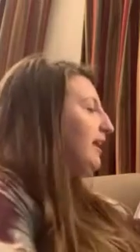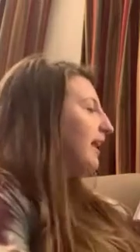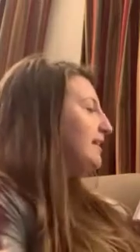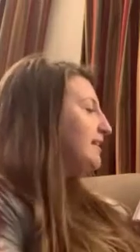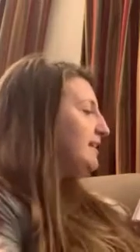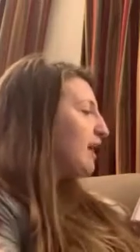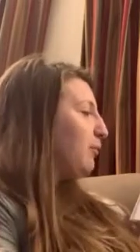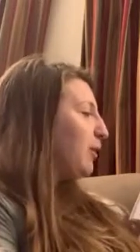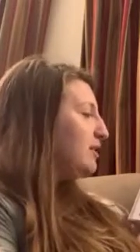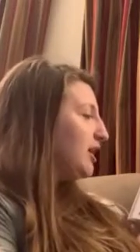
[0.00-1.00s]
He sits at
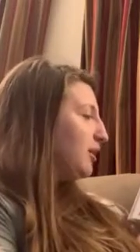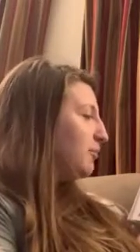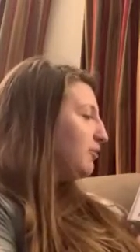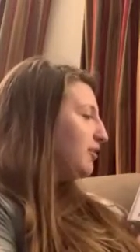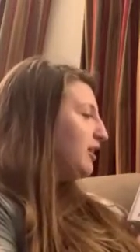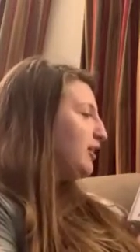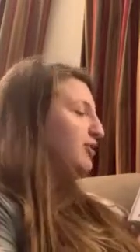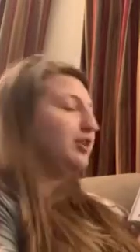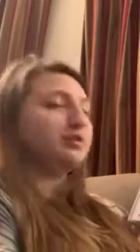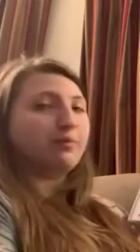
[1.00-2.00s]
one table, he
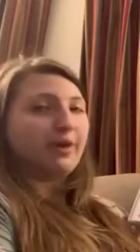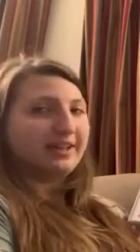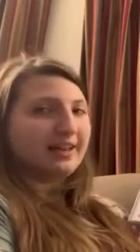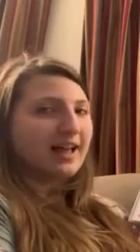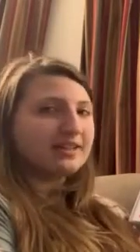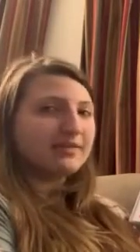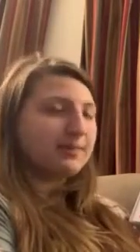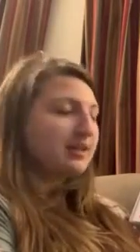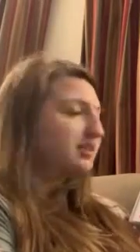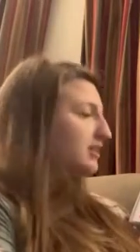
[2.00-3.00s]
drinks one glass of
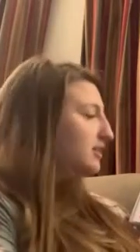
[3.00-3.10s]
milk,